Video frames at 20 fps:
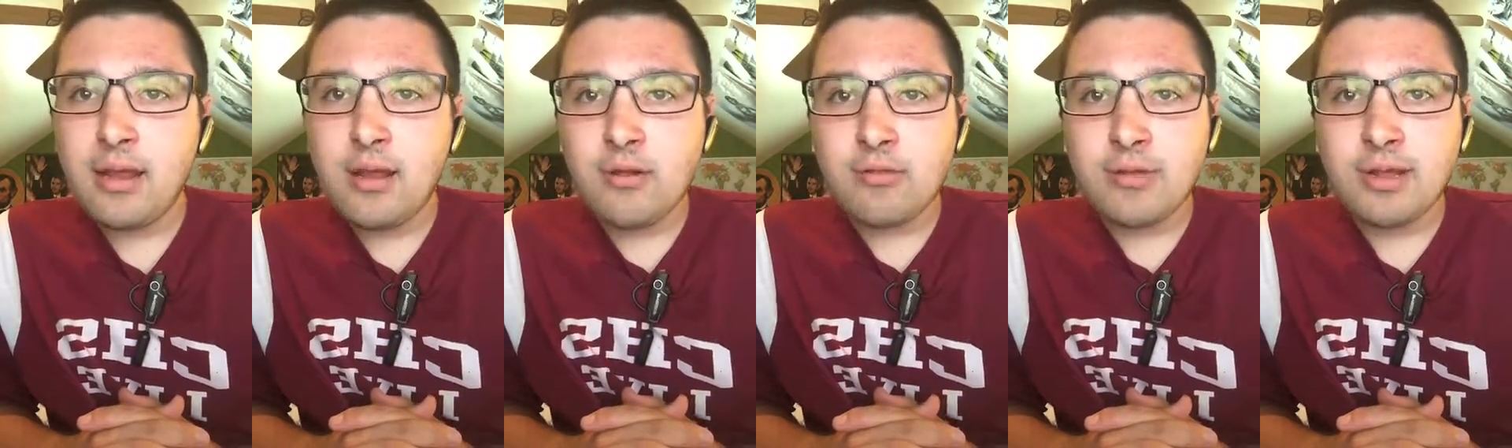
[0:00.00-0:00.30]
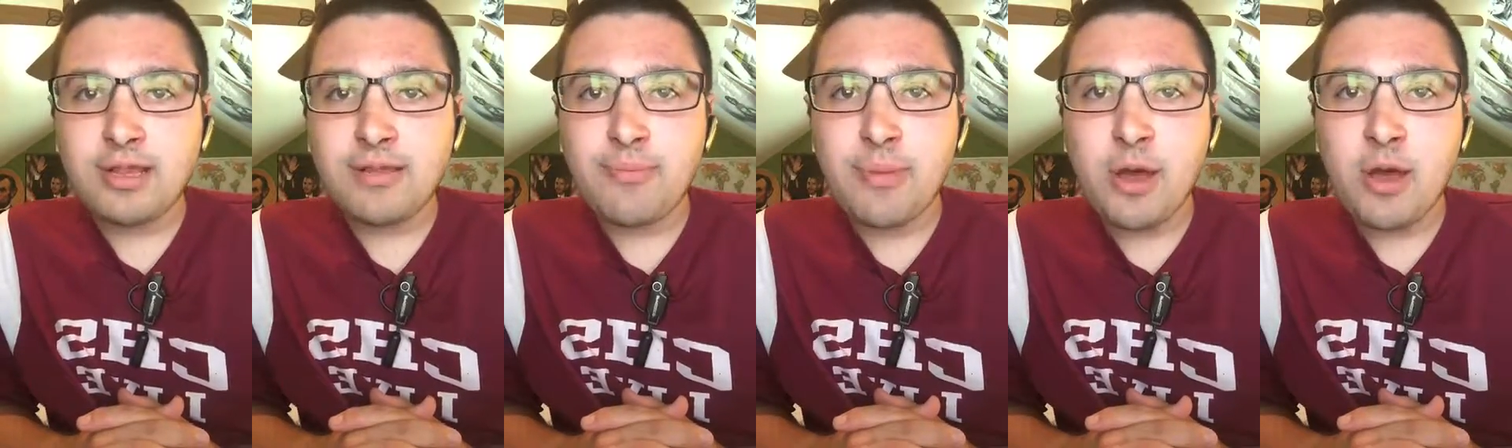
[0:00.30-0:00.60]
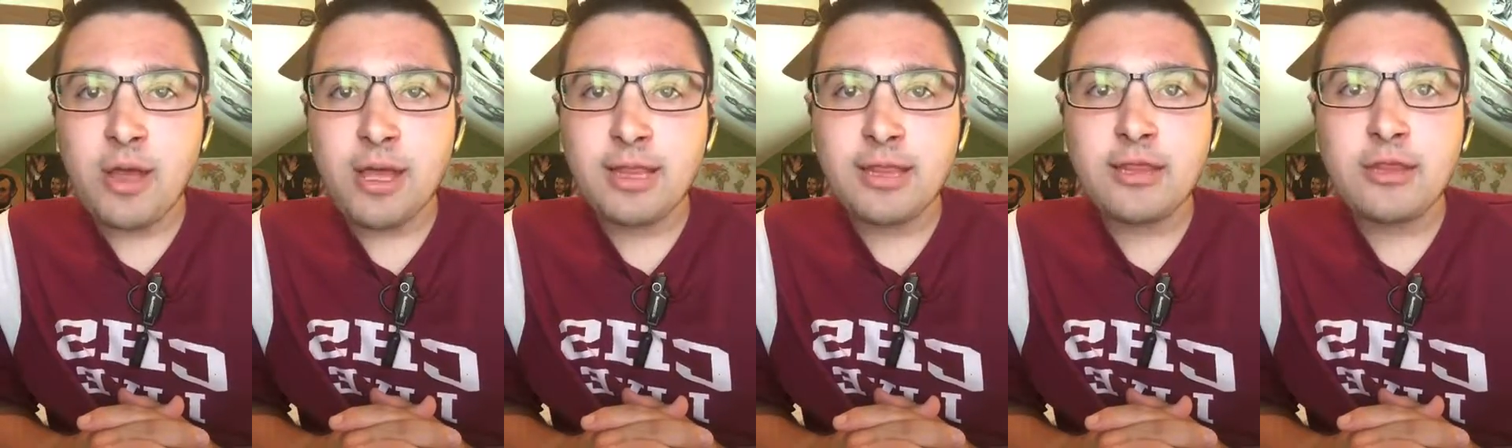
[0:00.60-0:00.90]

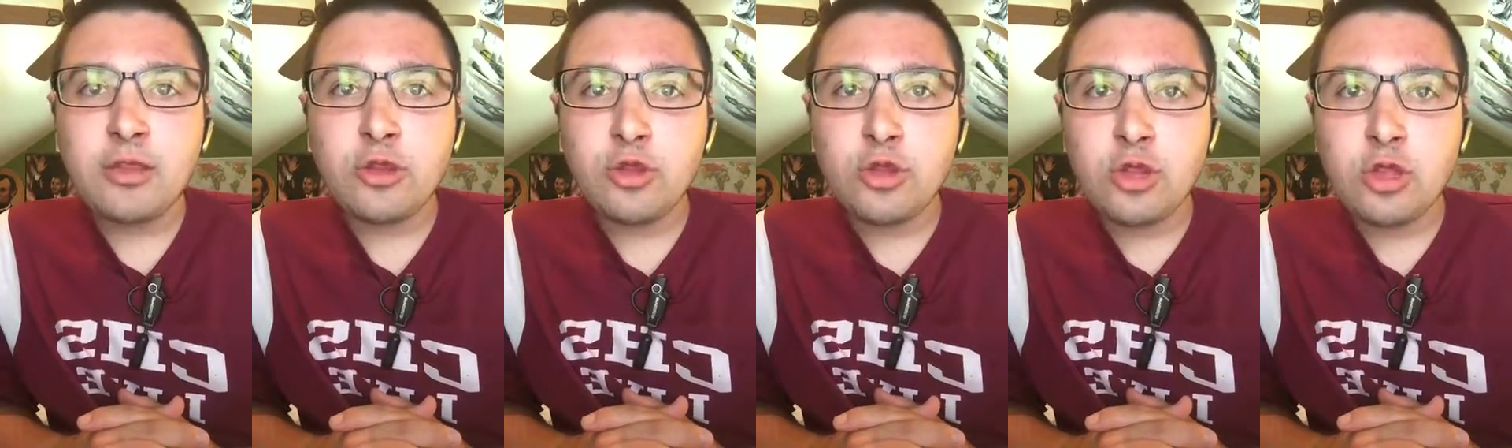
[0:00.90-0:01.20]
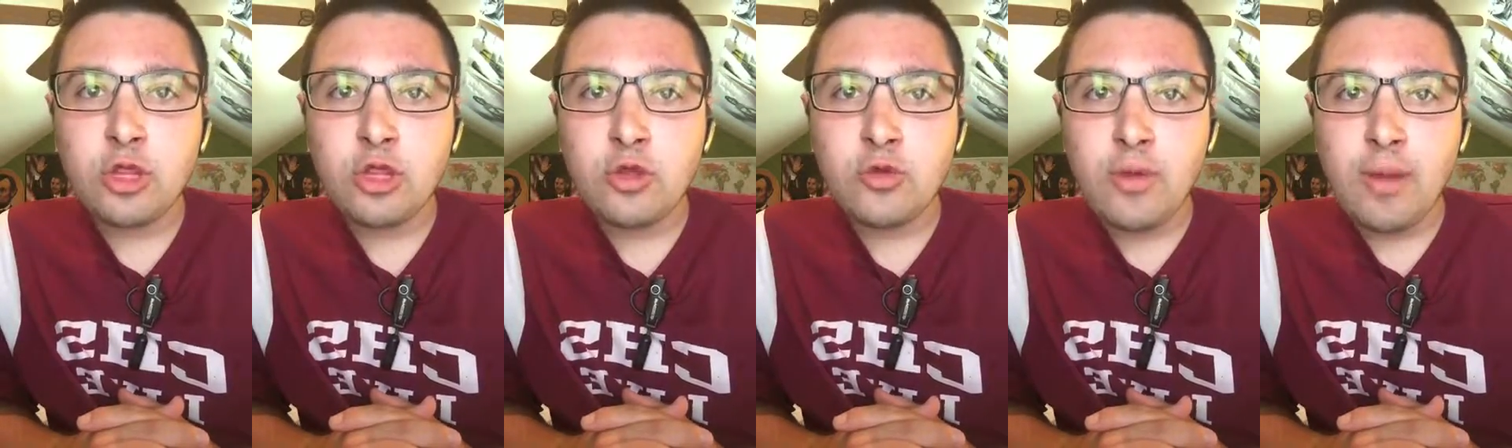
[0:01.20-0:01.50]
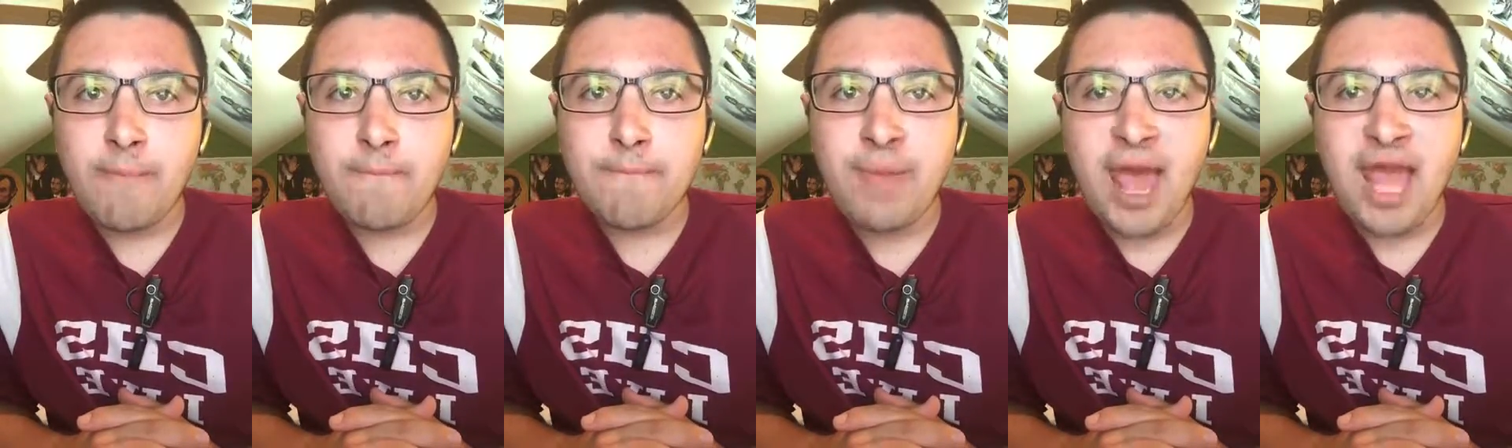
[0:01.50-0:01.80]
responds to
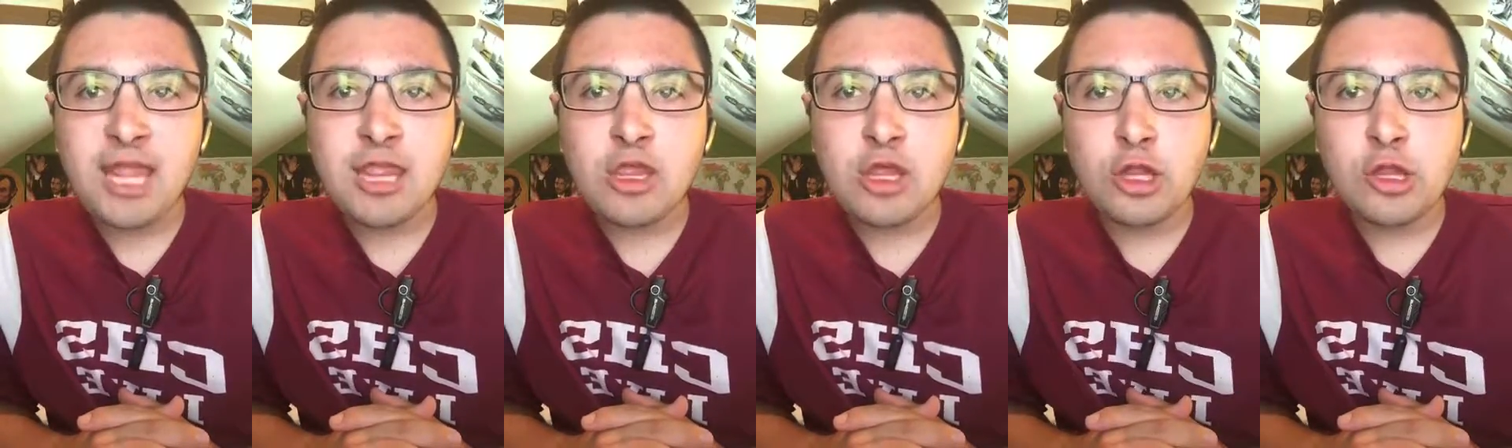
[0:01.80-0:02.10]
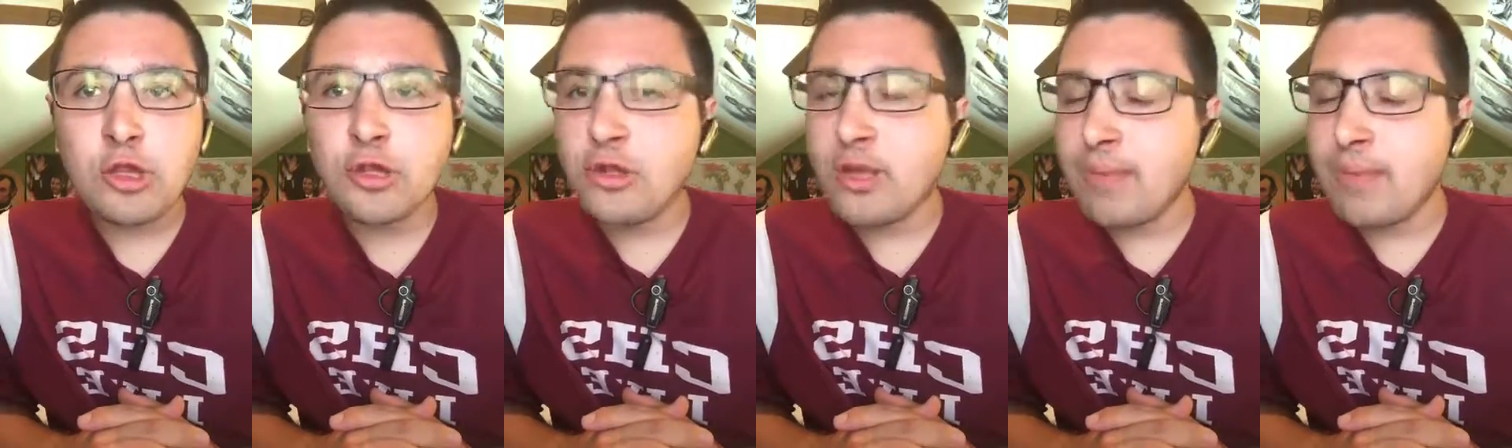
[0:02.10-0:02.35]
Bachelor